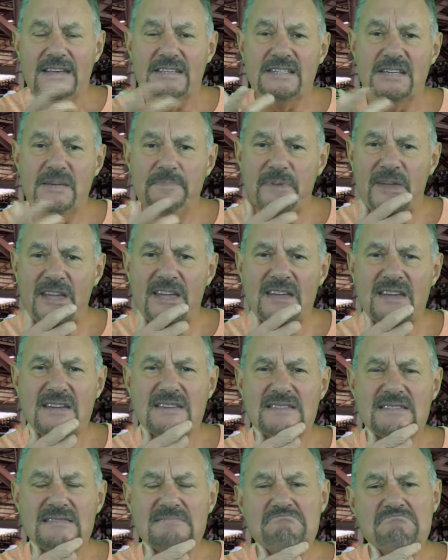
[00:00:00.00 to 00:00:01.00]

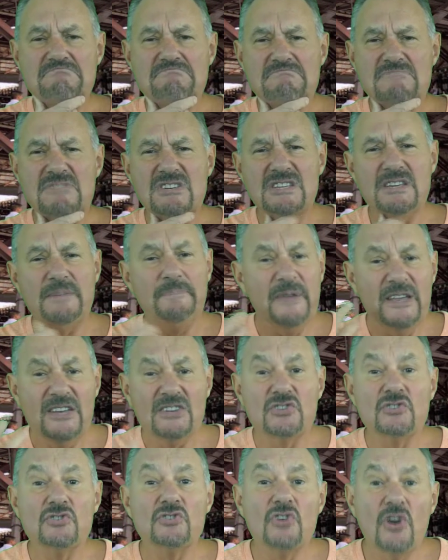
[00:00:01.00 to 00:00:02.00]
Tipping
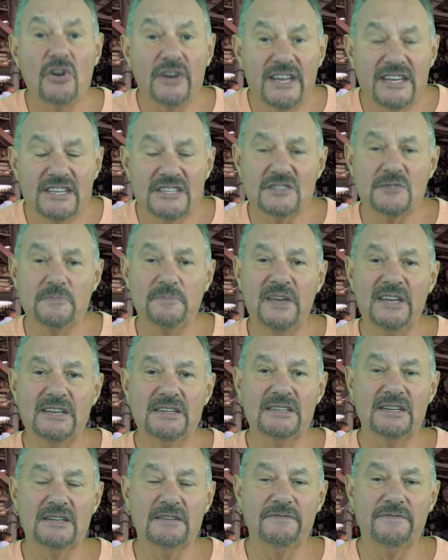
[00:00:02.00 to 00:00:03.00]
is not
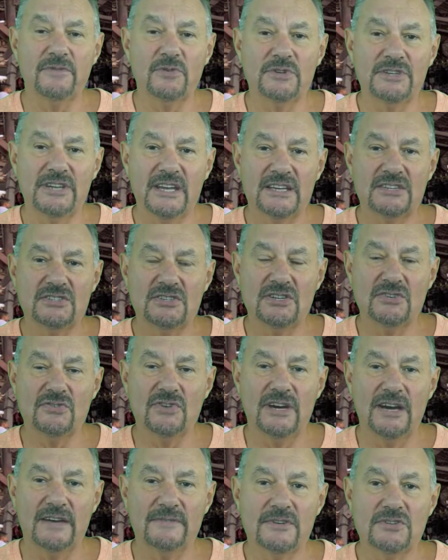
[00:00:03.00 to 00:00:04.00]
expected for taxi
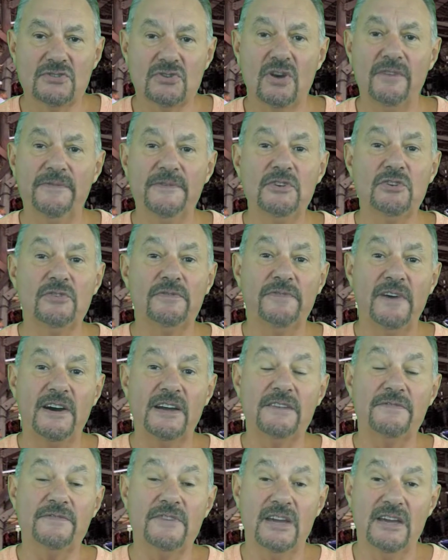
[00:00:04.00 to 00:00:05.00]
drivers. Often you'll
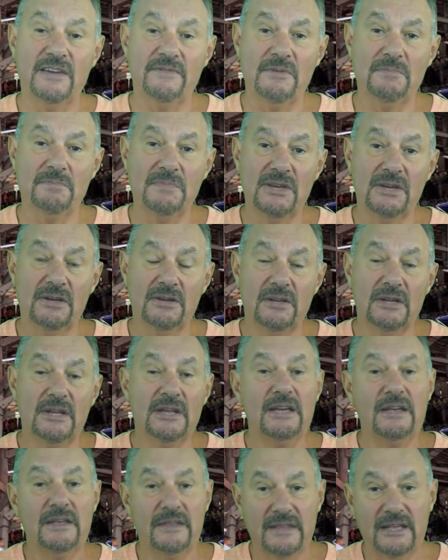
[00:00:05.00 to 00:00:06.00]
find if you have a meal,
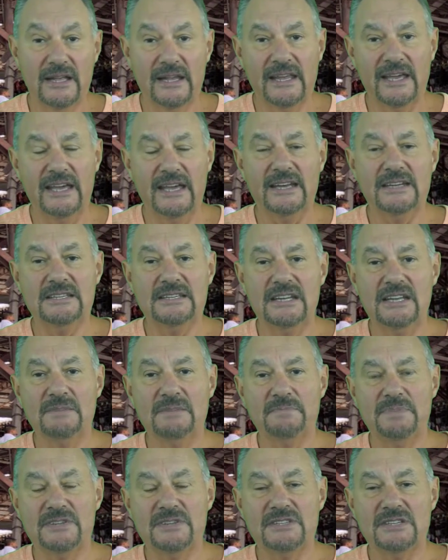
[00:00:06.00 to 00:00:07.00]
they'll add
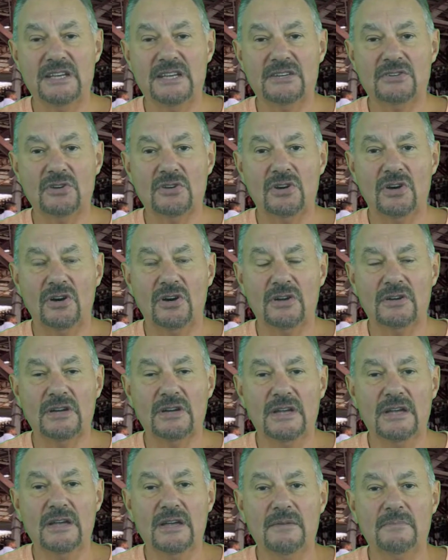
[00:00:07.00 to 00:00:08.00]
10%
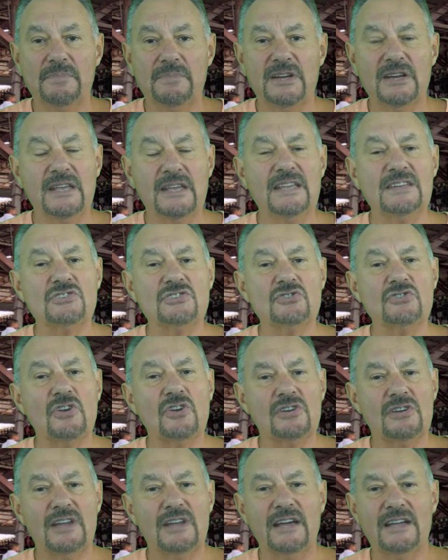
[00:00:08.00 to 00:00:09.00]
on, but it's
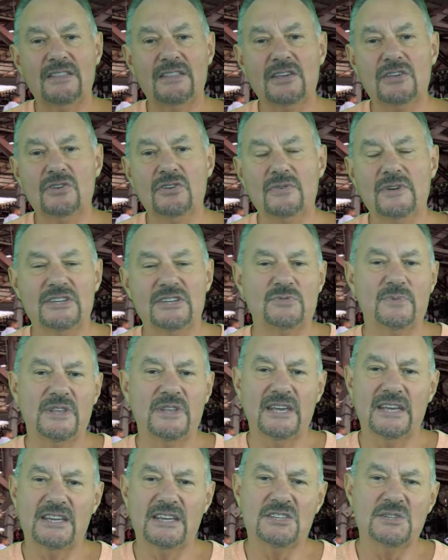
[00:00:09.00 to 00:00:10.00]
not like the US where
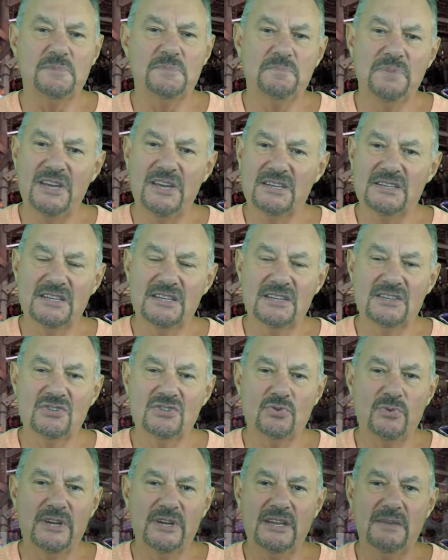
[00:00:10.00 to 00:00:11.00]
they're expecting
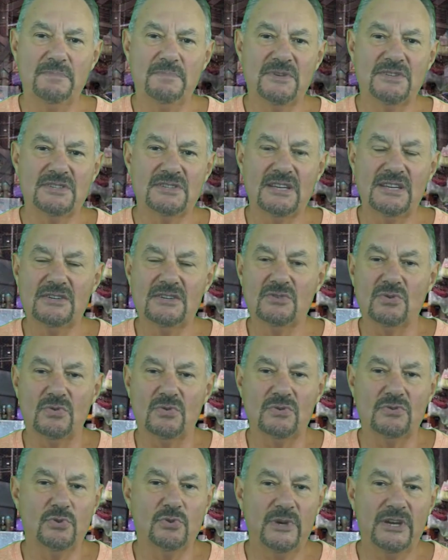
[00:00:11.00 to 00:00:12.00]
20%
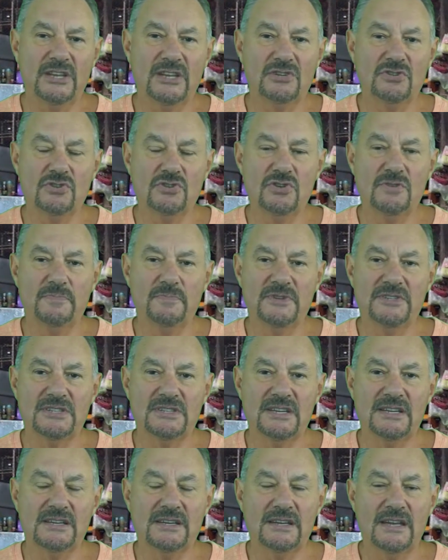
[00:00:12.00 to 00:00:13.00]
or
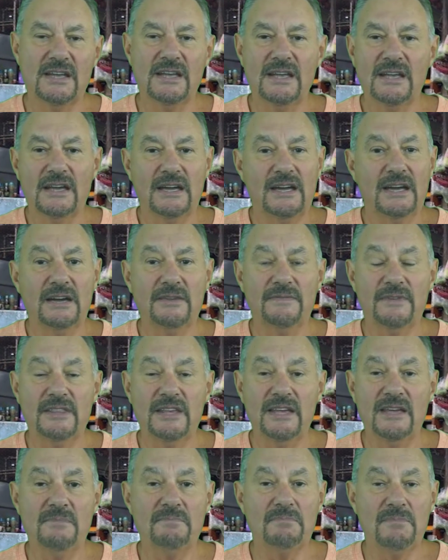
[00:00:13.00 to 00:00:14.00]
22%. Over
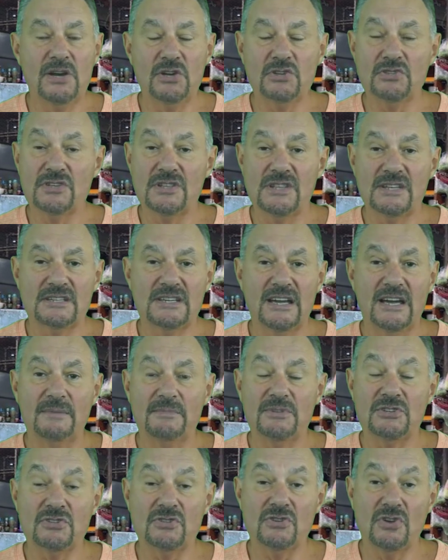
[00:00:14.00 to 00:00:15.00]
there, most of the
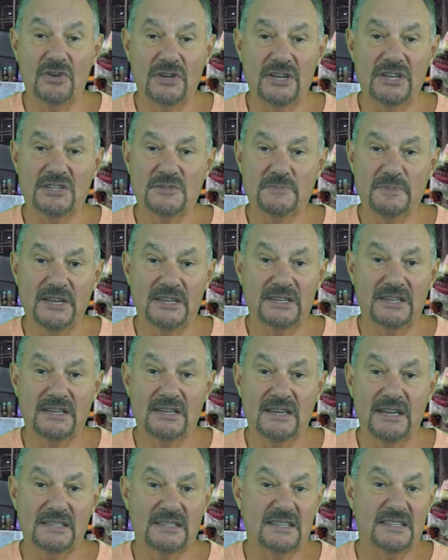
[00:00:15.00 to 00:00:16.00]
time it's not
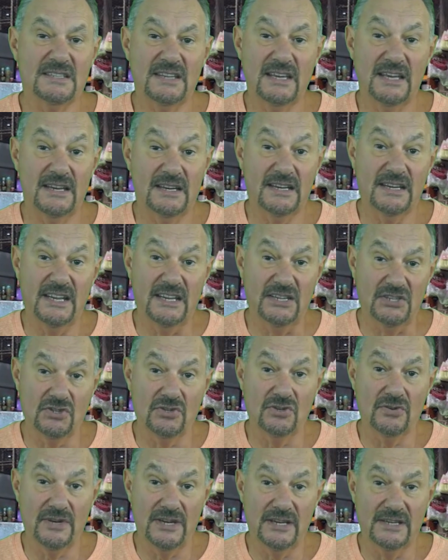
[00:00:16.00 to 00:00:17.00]
expected, as I say, unless
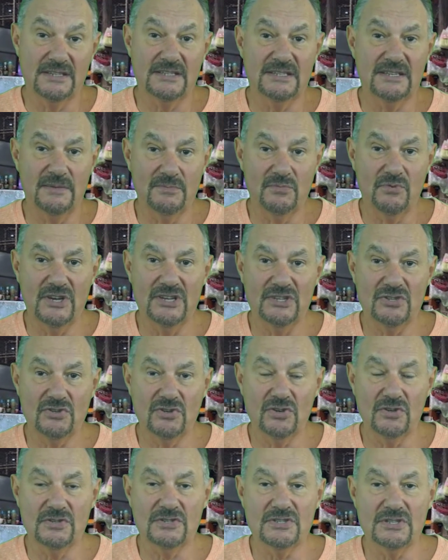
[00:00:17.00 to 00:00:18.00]
you're in some
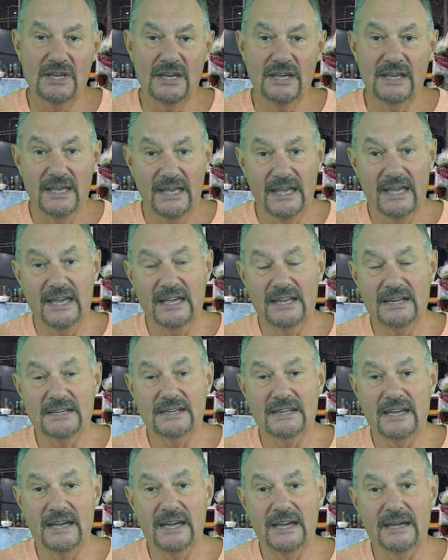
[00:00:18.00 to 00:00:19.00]
restaurants,
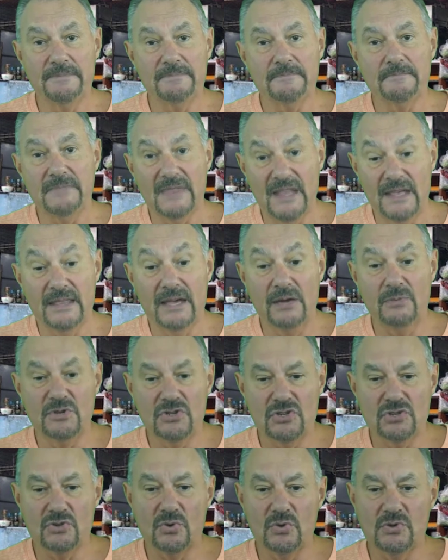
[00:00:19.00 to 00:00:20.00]
and they would
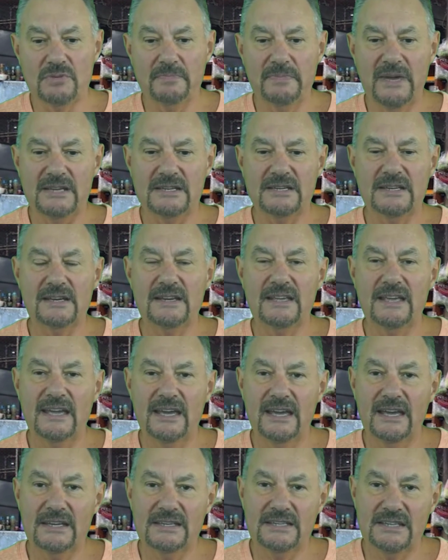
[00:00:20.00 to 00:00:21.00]
just automatically
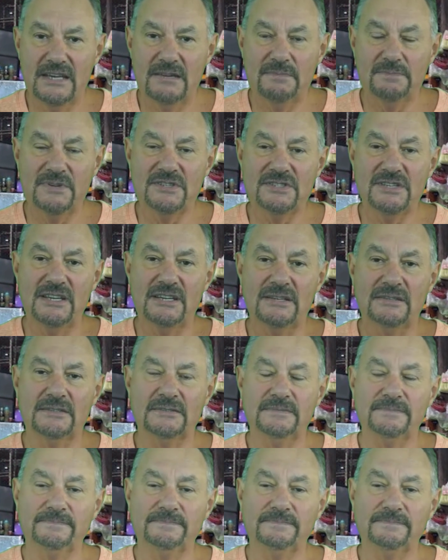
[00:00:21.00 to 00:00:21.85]
add 10%.